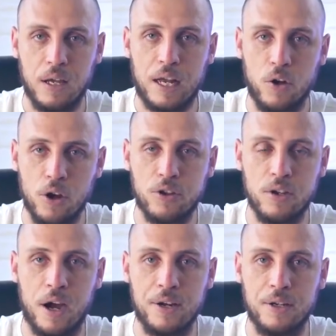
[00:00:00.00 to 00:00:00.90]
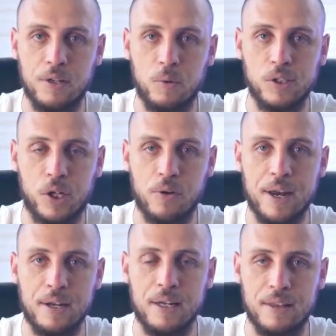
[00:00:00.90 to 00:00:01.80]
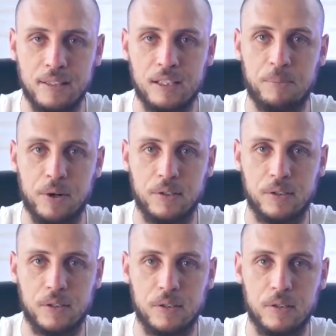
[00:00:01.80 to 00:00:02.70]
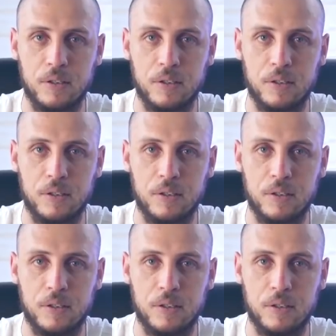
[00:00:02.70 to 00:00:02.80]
and Earth United was created in that spirit.